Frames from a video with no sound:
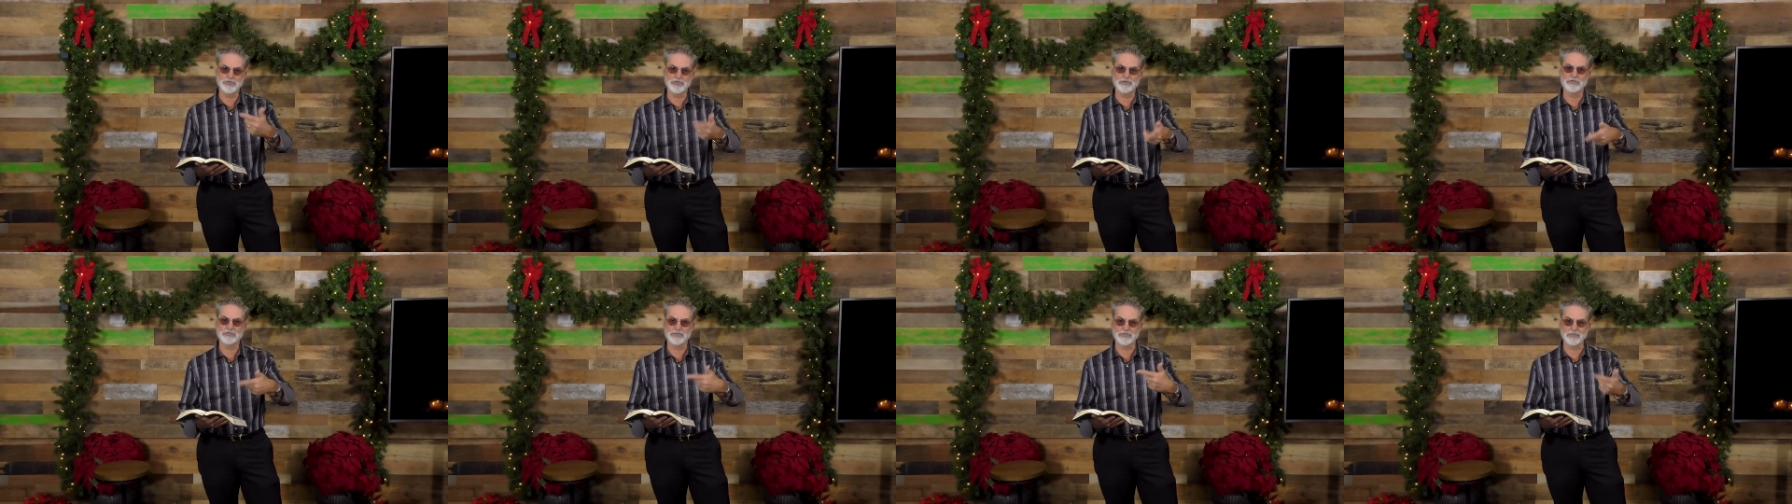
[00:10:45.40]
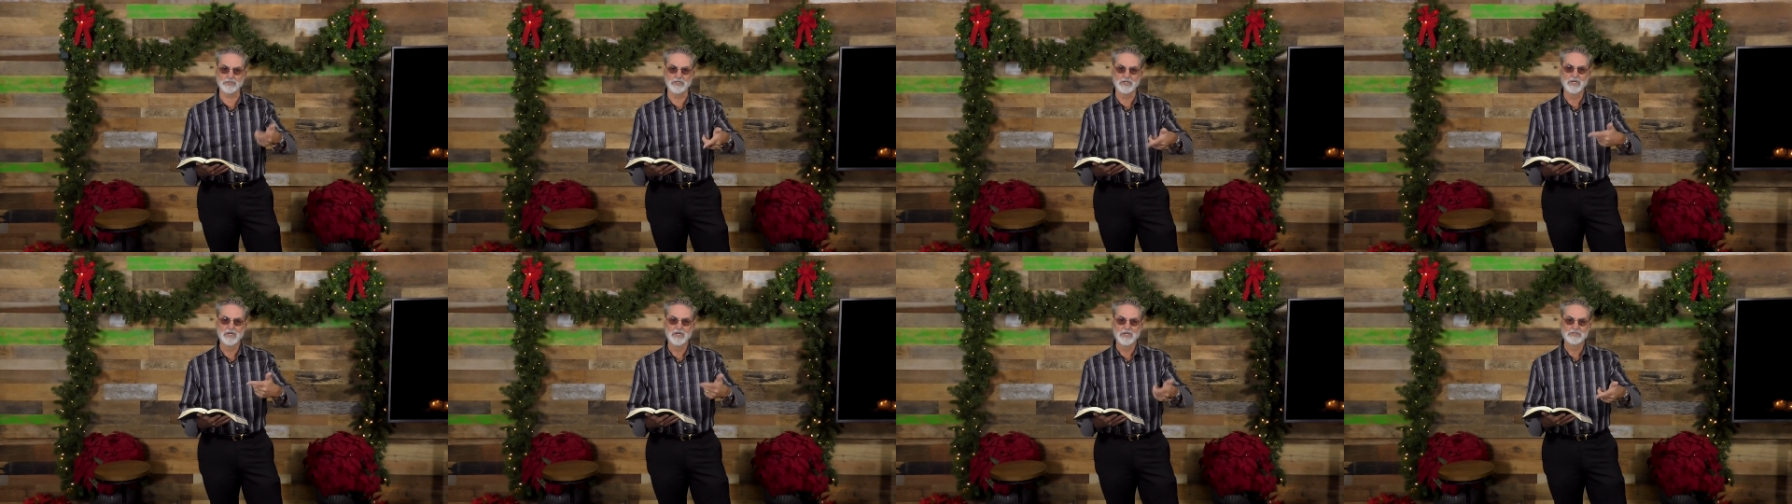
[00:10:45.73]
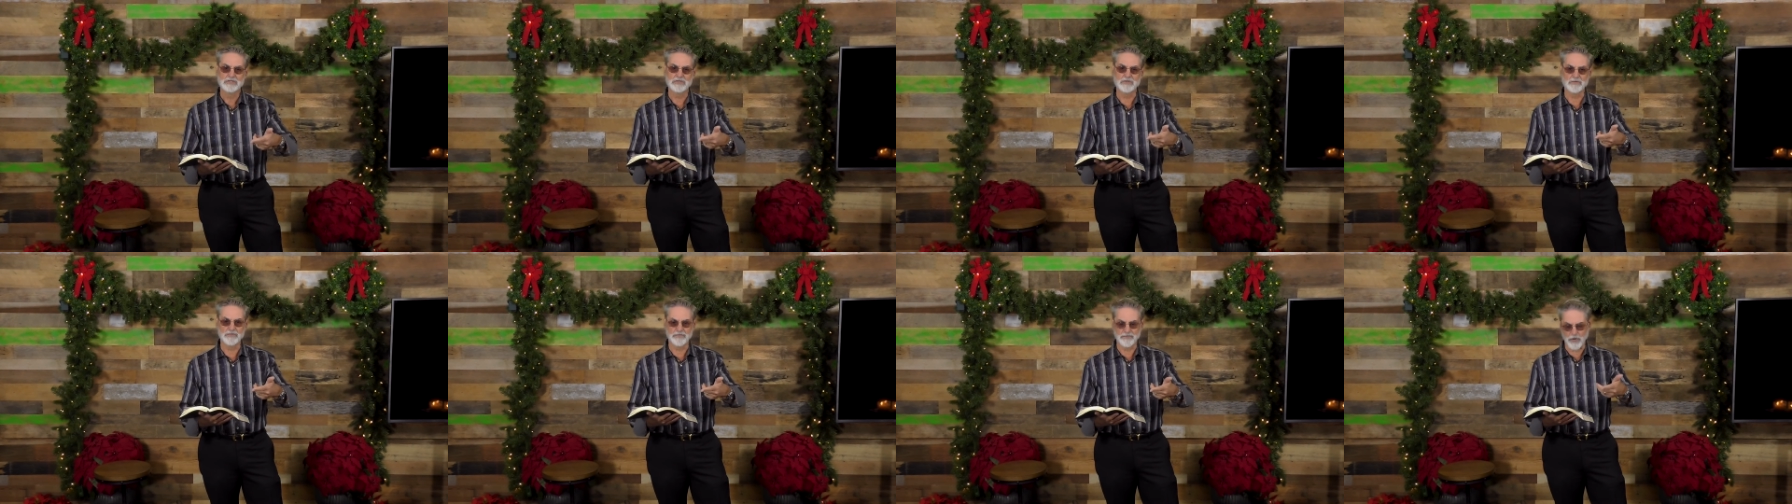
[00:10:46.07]
you to,
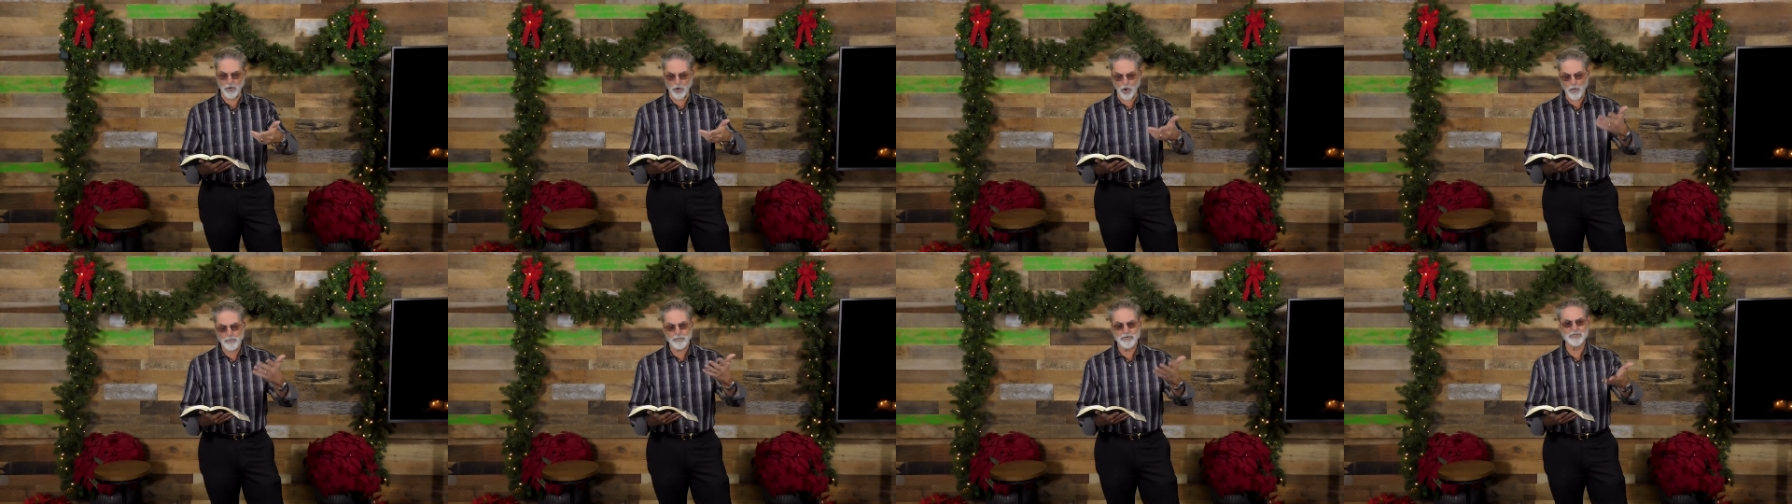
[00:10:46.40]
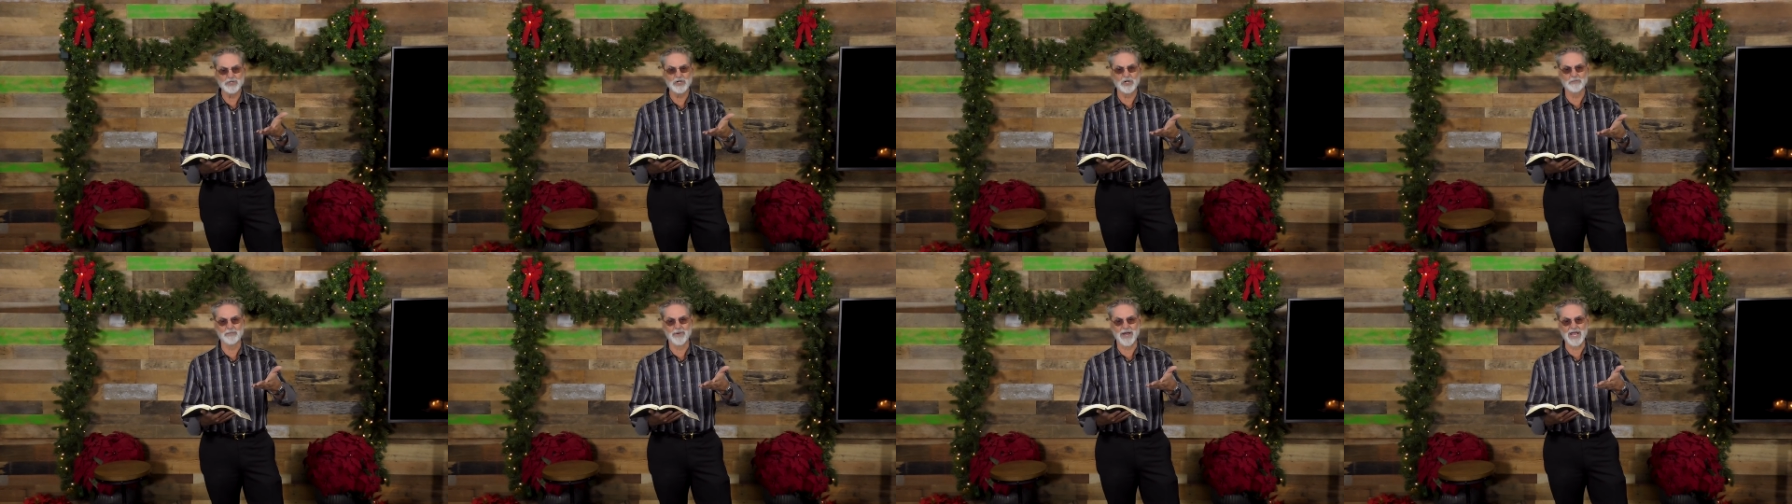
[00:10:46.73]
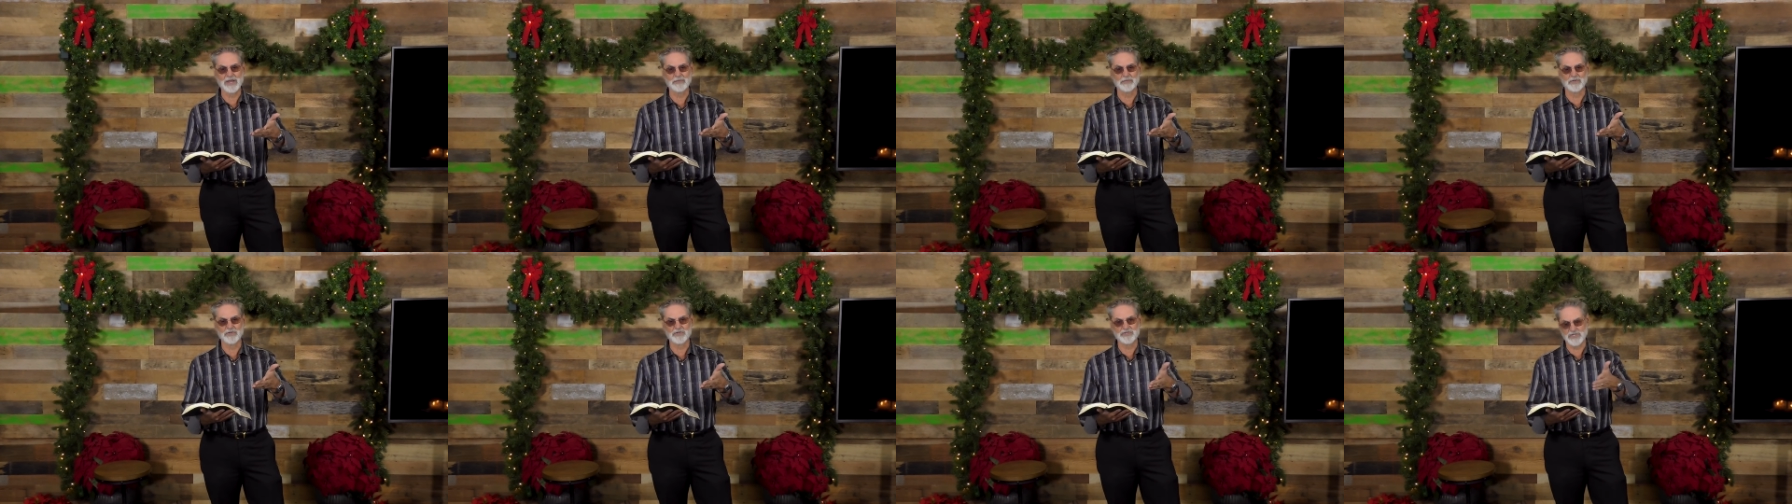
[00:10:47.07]
to open your
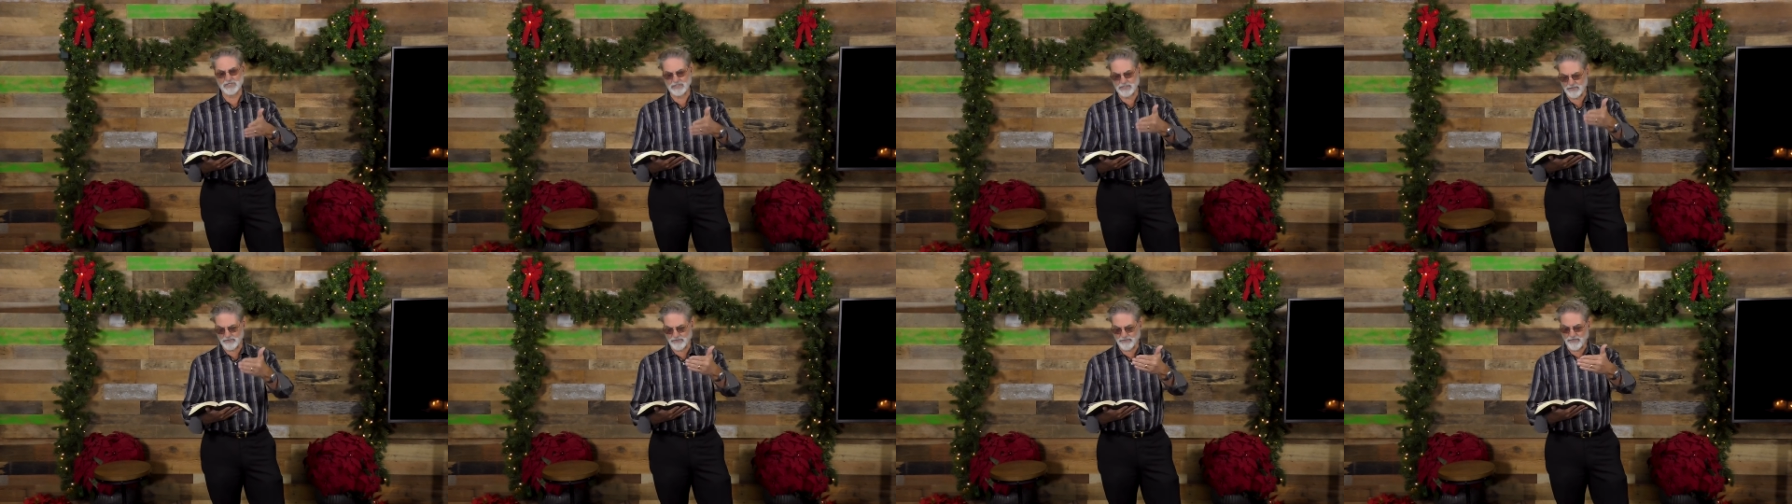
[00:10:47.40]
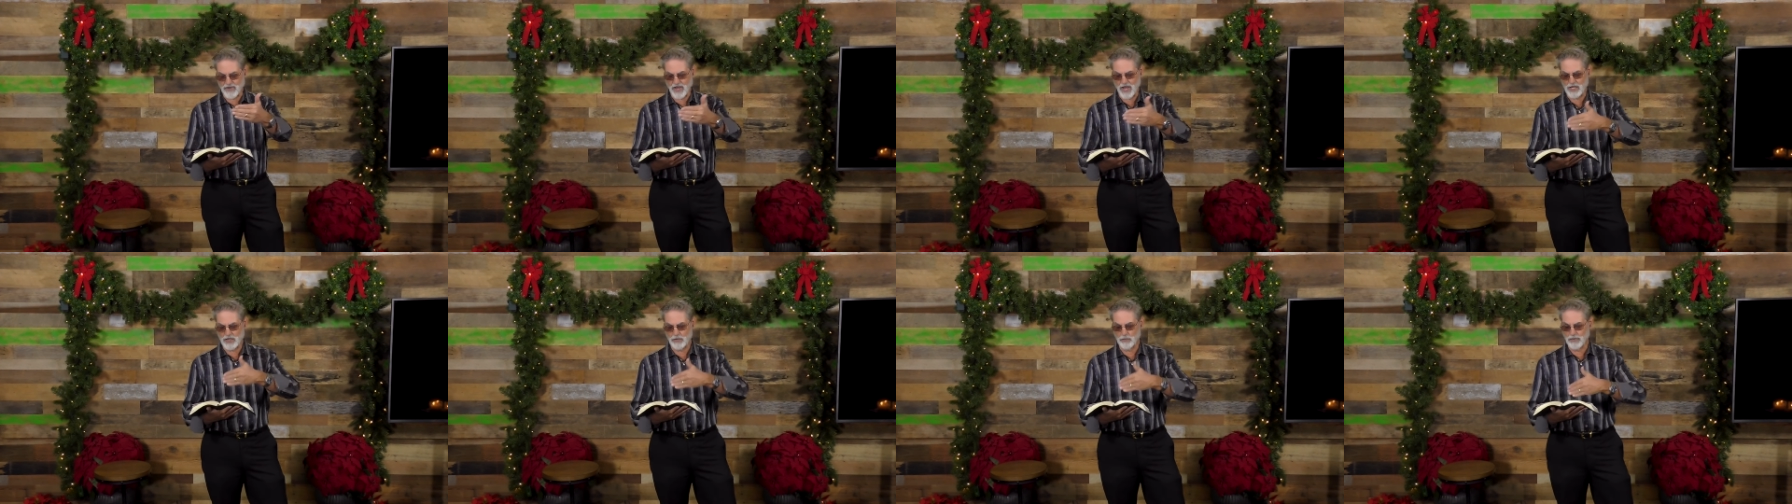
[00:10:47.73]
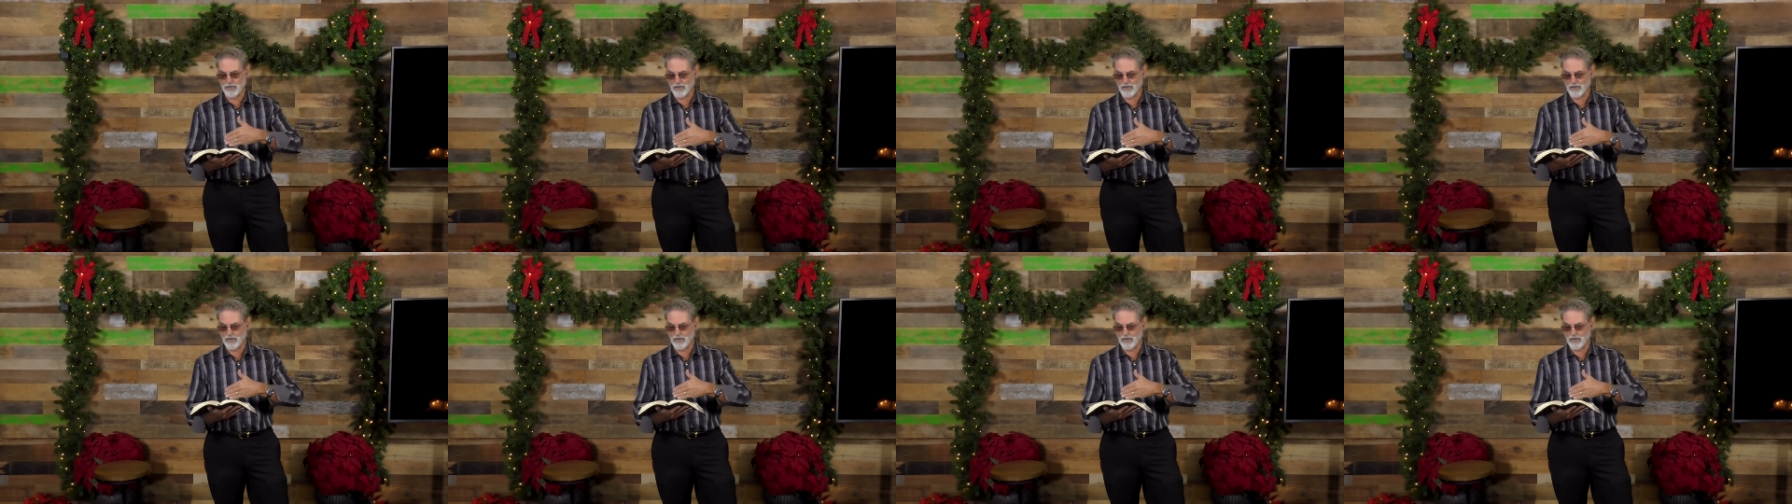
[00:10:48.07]
Bibles and to follow